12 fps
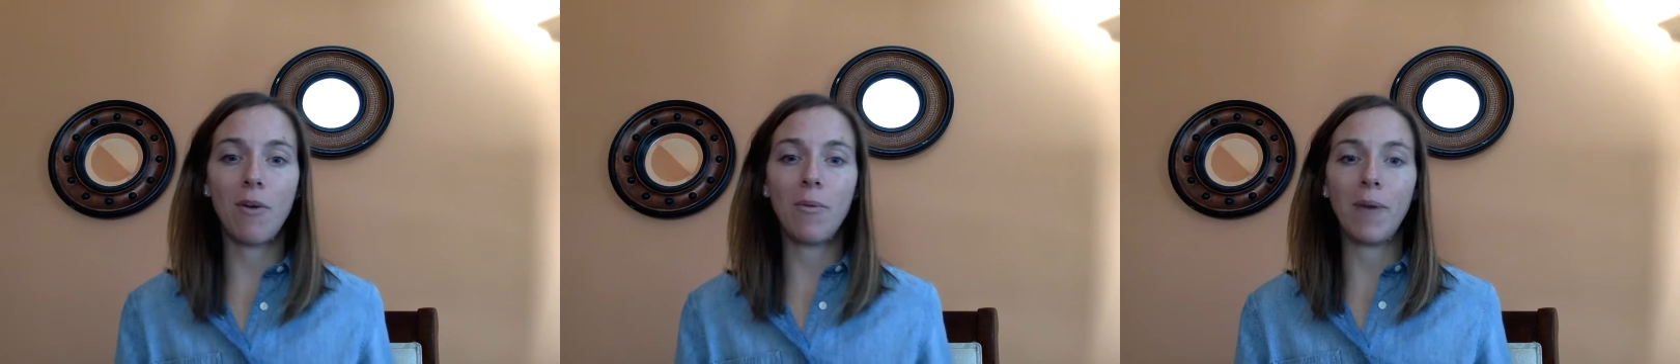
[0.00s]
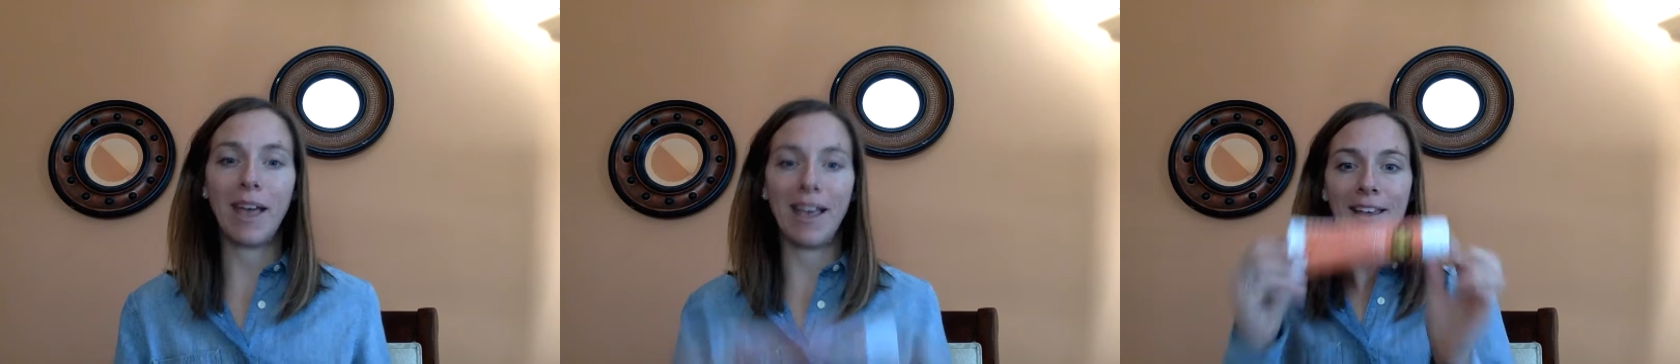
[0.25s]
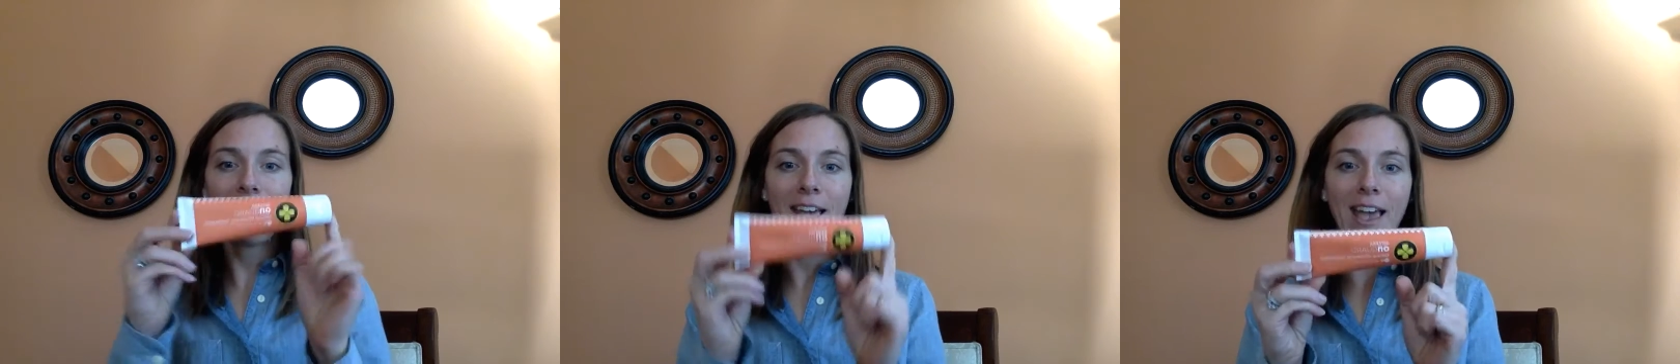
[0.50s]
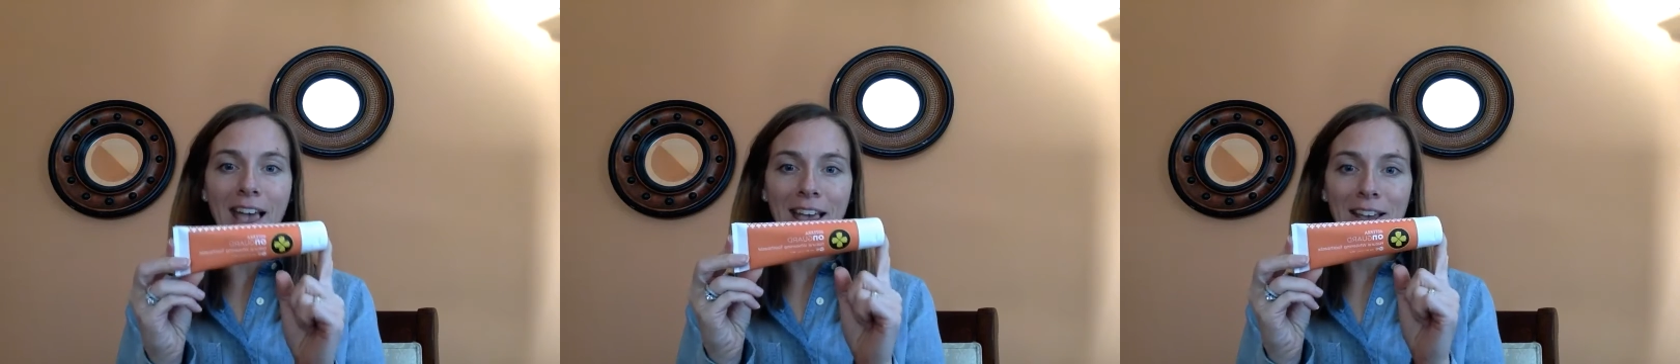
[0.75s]
away
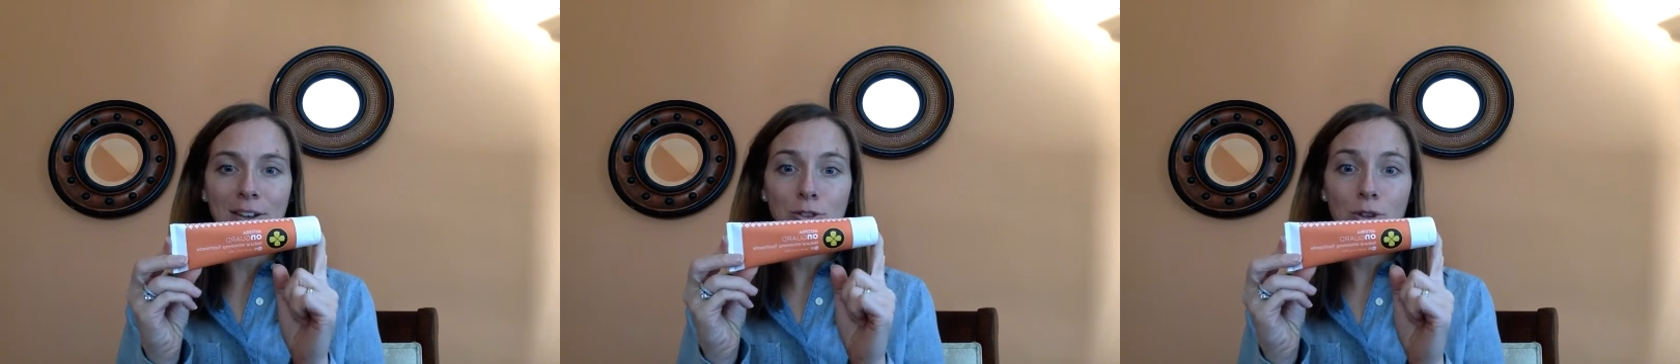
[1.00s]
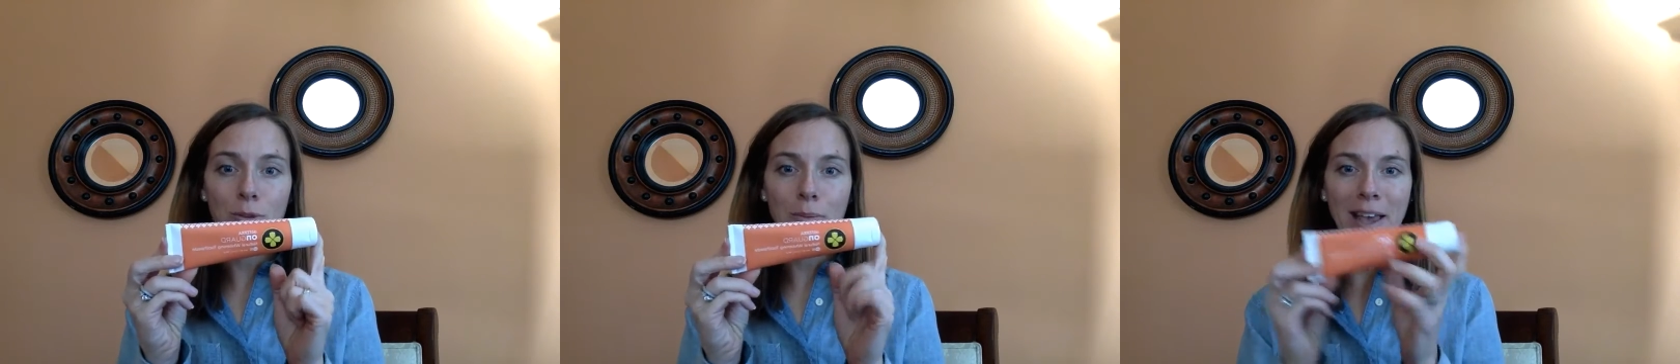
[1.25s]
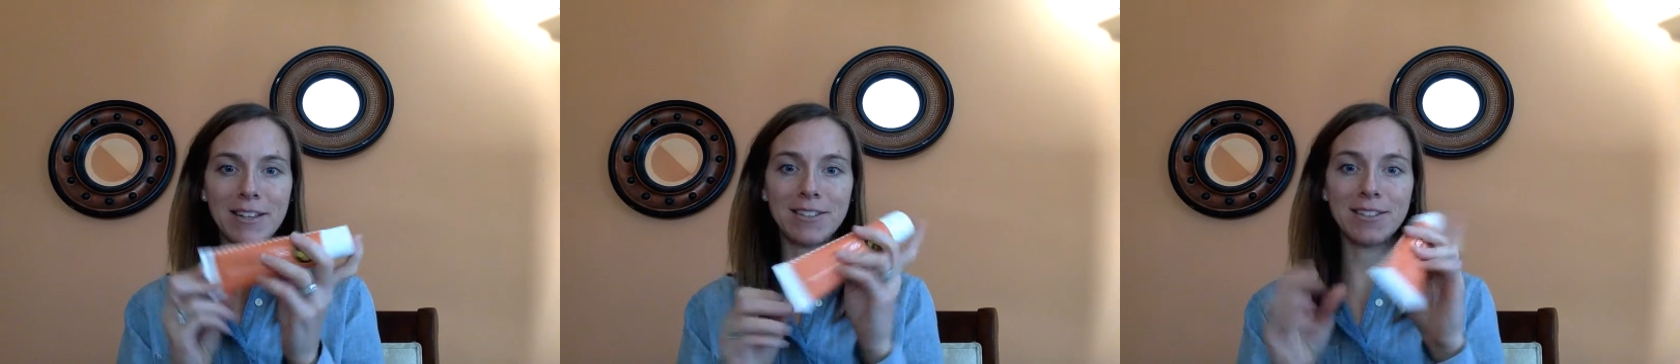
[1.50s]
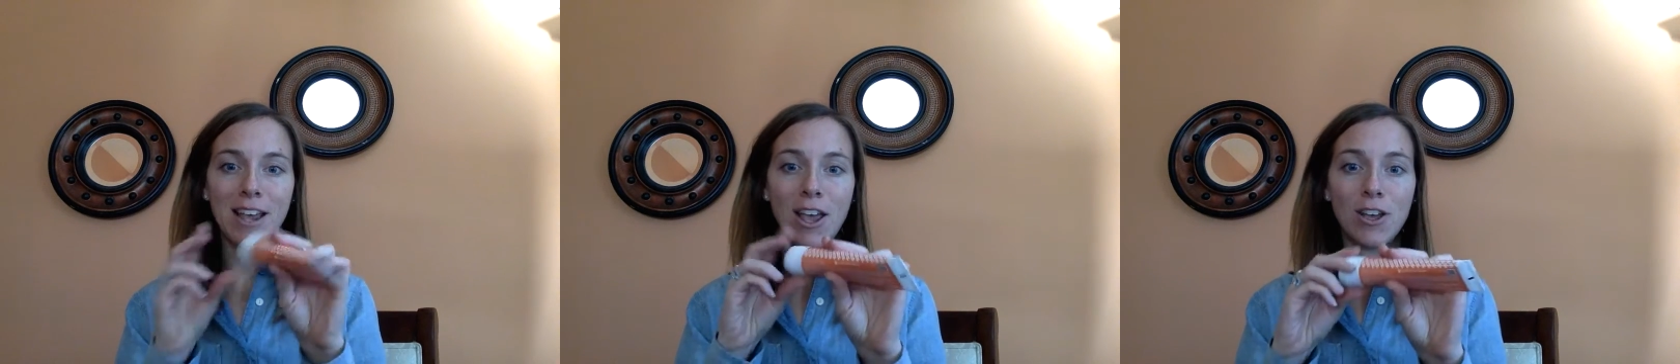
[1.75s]
a
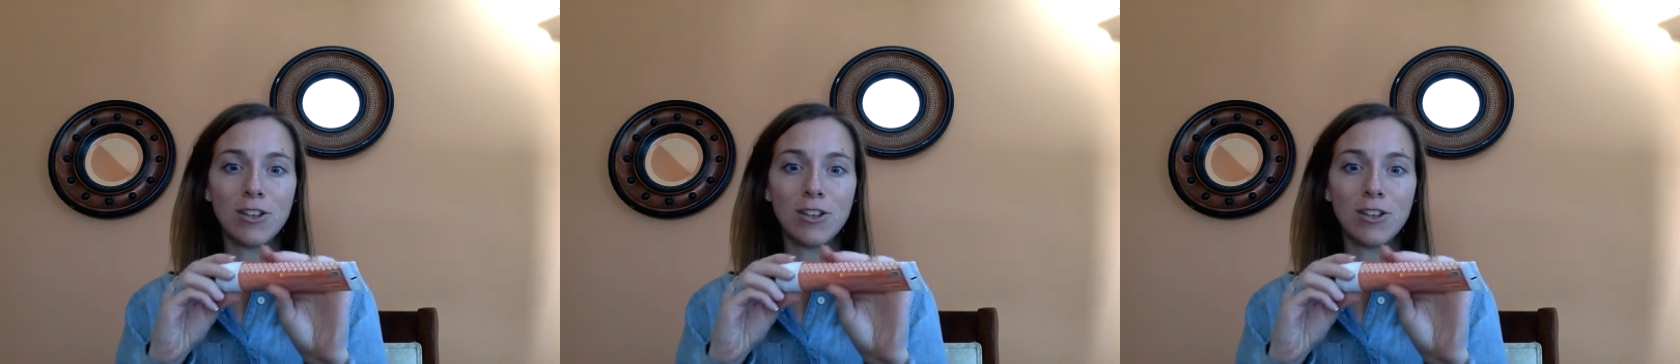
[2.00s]
toothpaste.